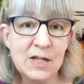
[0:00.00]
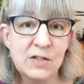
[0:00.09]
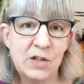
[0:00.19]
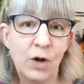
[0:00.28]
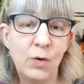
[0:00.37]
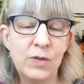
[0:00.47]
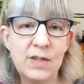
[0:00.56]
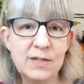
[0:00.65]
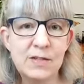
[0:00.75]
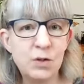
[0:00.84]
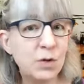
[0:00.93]
So
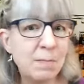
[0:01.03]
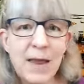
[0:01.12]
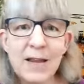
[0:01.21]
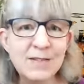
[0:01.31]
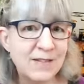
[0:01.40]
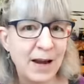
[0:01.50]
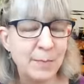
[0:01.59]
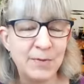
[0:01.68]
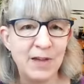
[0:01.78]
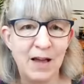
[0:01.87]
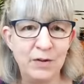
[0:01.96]
you can make
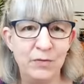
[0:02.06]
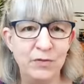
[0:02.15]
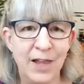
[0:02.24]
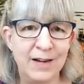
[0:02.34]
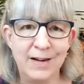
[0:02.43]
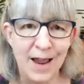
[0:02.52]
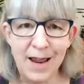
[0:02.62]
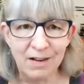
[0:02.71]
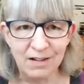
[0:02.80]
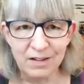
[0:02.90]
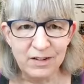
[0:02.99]
stamps out of like a
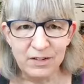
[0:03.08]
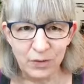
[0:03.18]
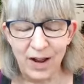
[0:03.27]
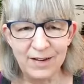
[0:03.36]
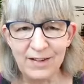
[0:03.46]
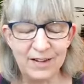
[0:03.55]
nail, right?